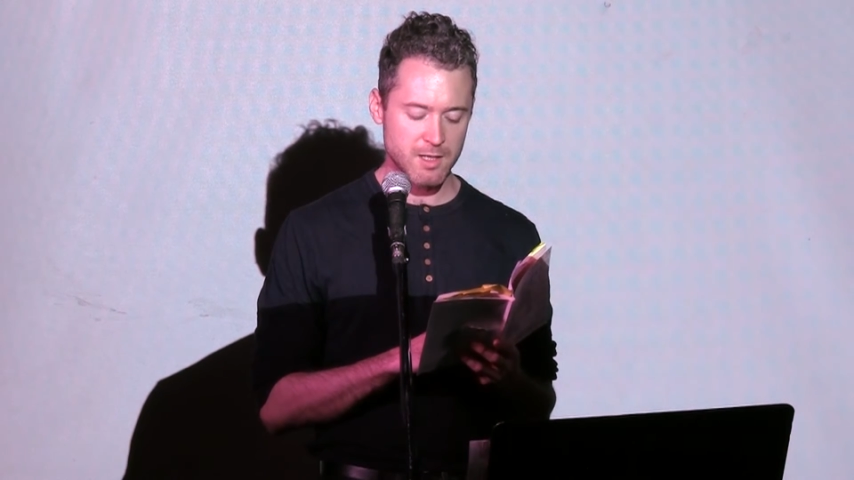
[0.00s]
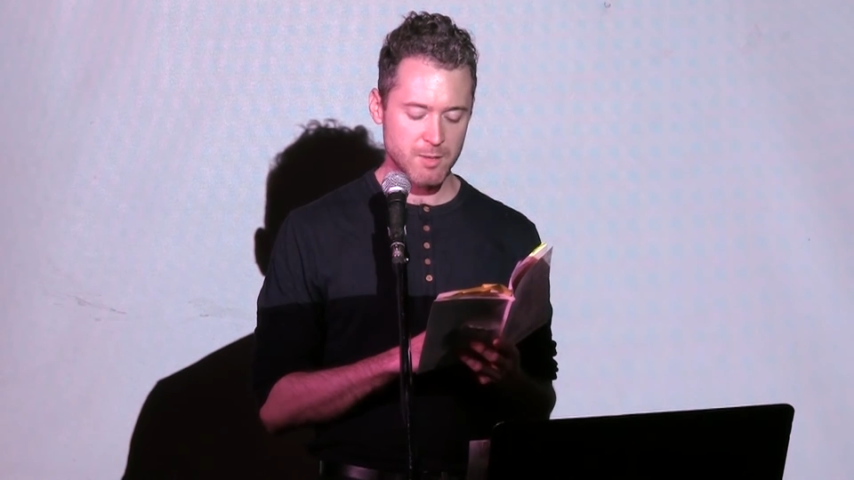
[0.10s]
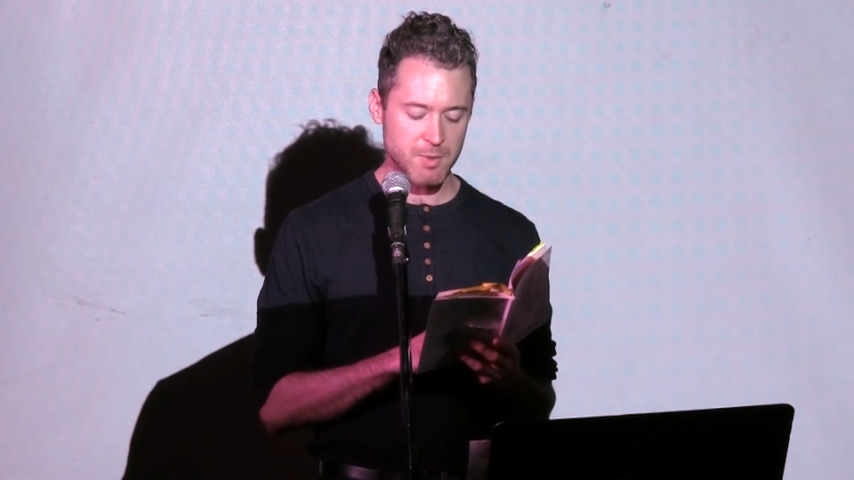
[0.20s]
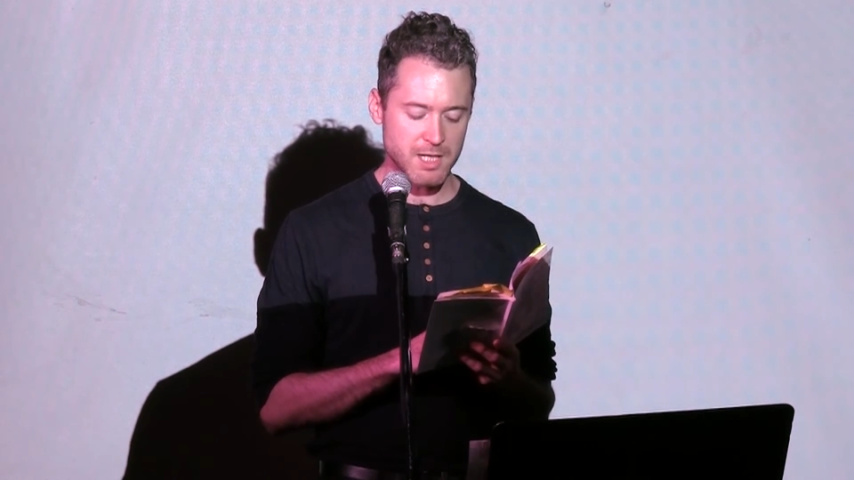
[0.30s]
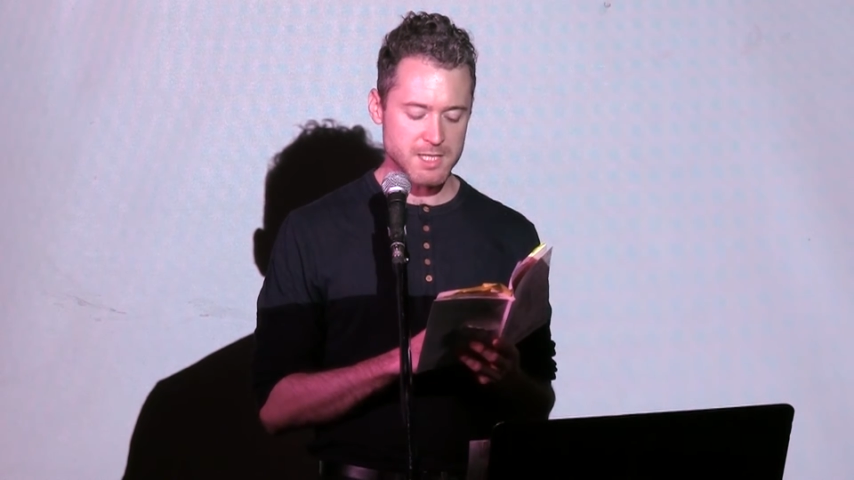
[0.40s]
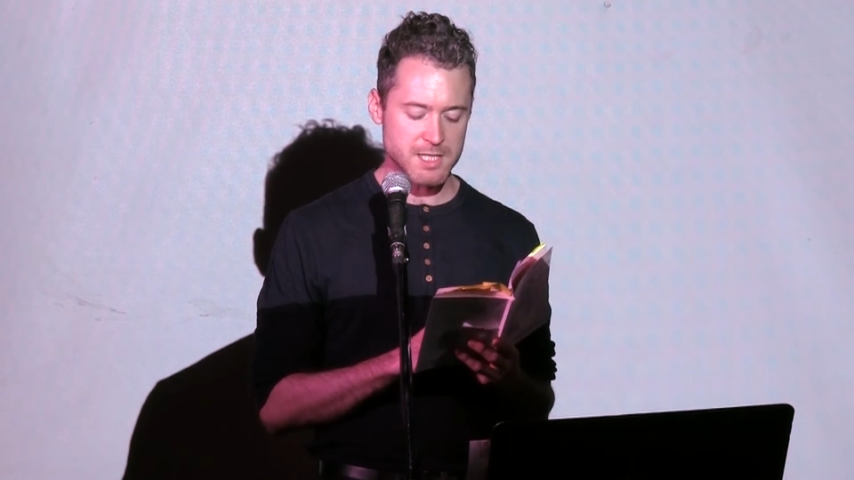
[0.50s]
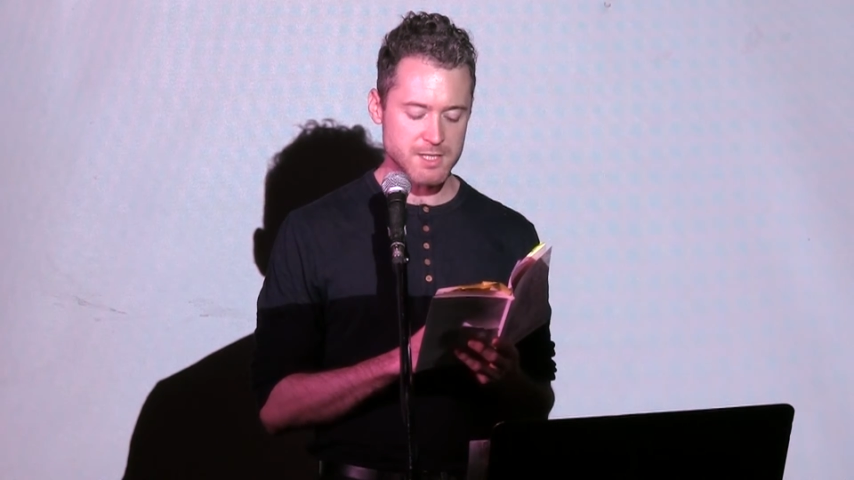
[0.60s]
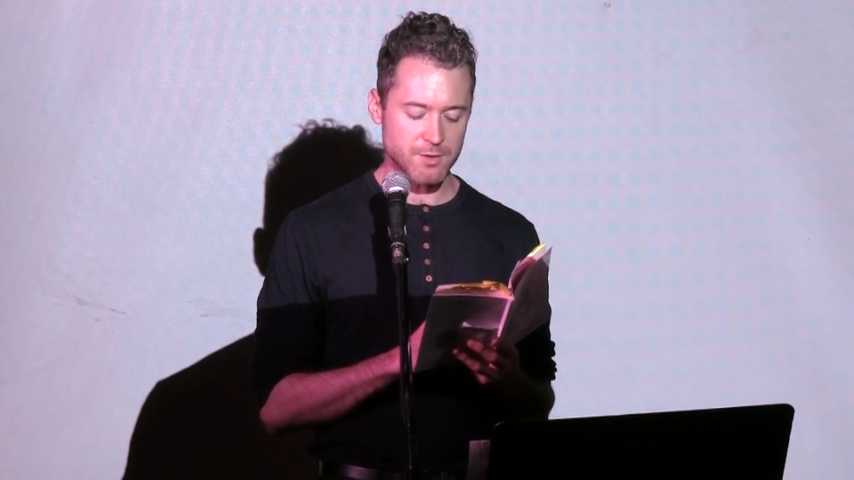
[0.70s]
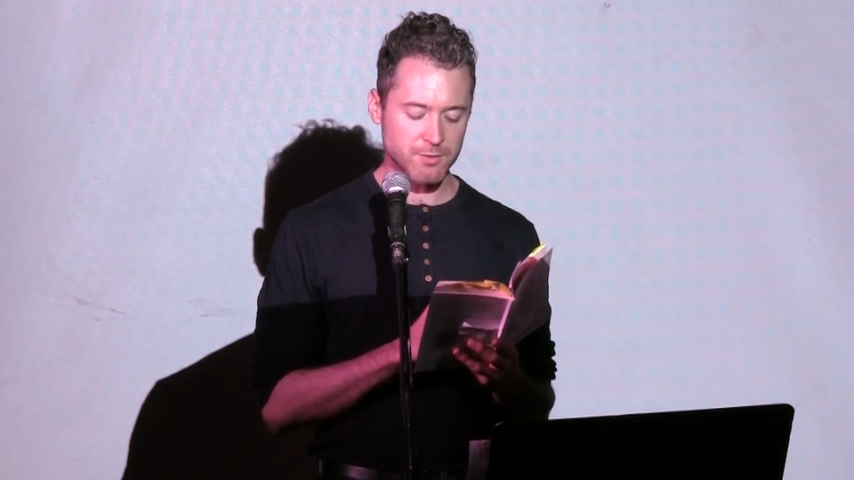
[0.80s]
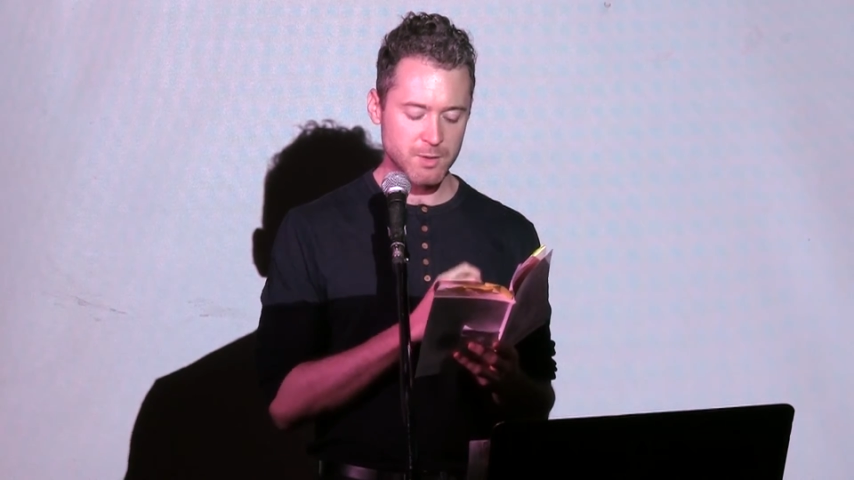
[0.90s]
because it is
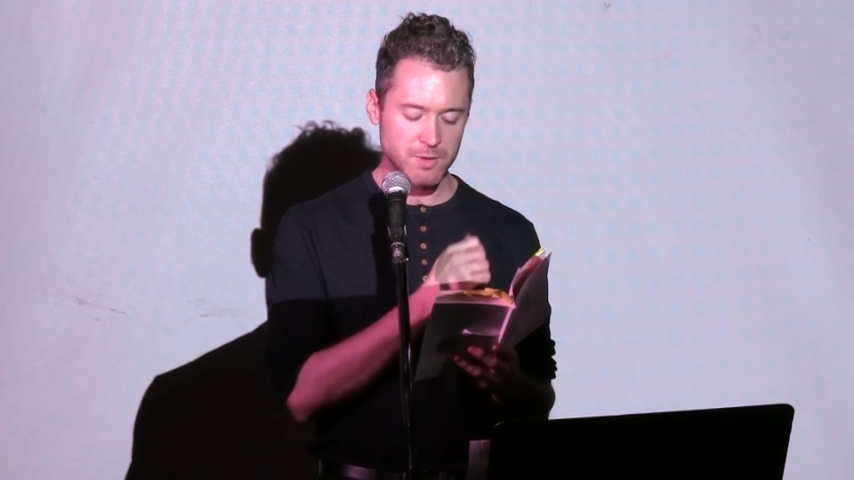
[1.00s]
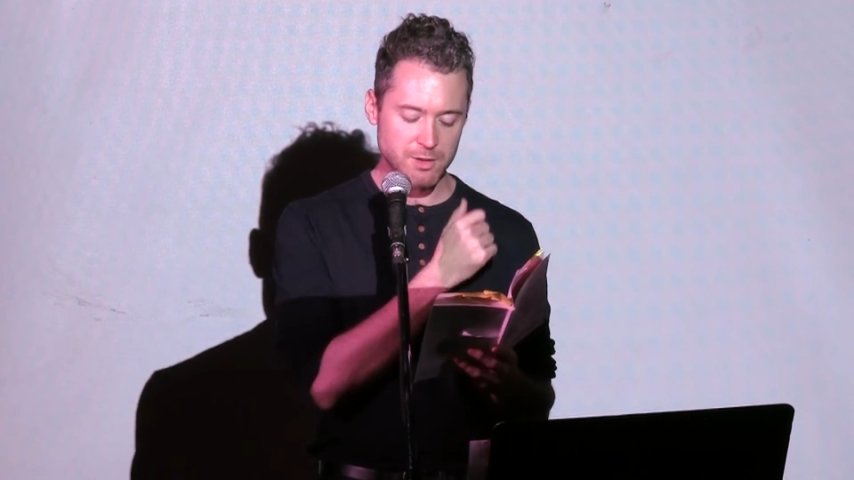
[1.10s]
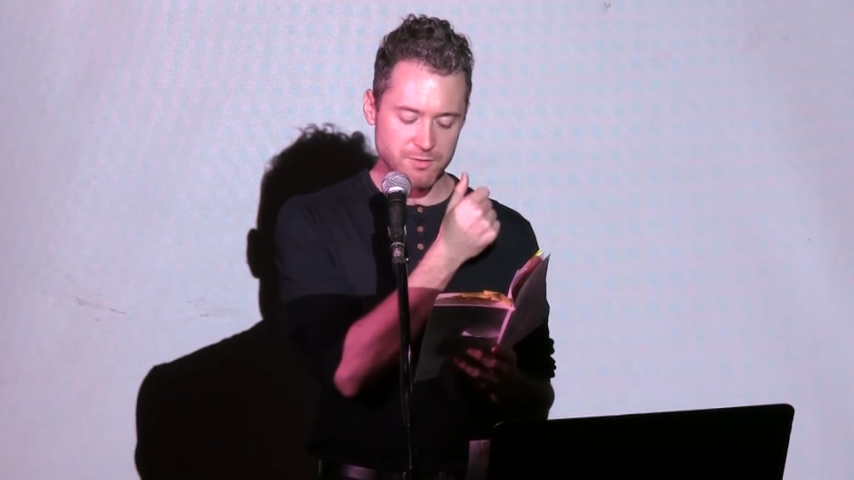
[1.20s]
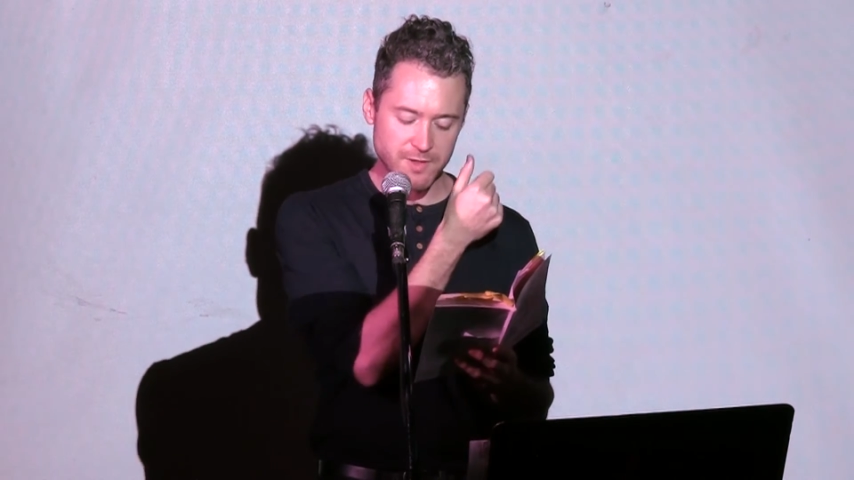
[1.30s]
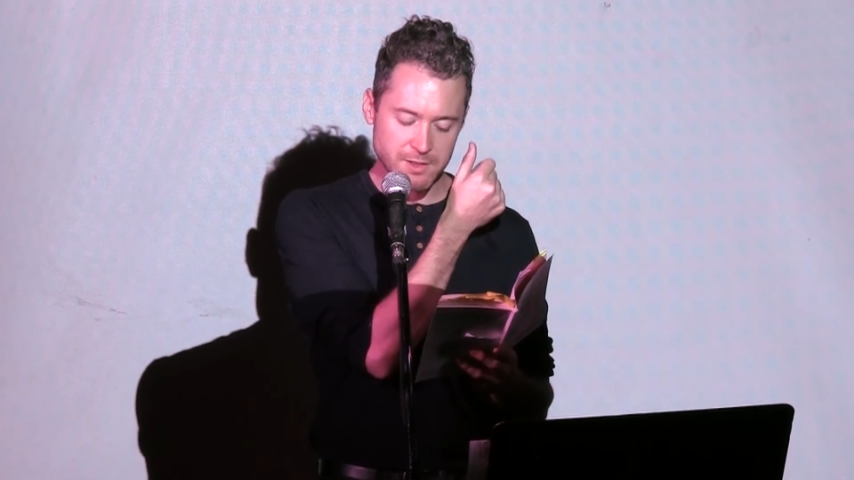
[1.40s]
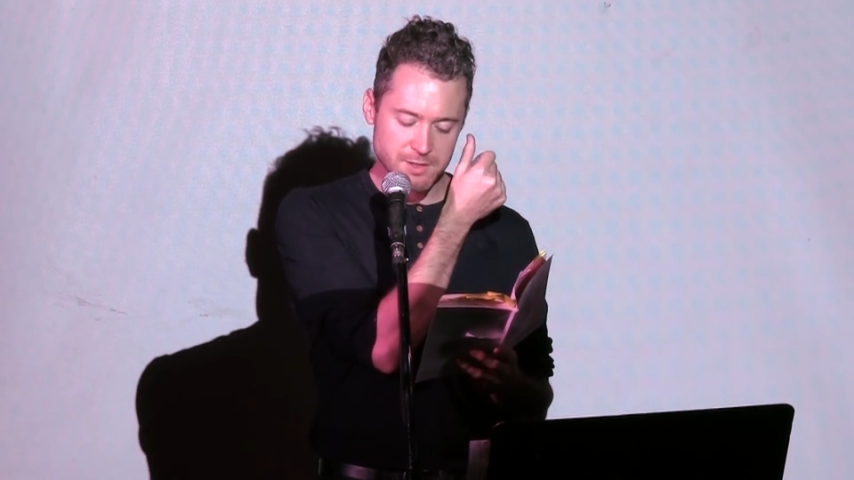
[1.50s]
only when you fail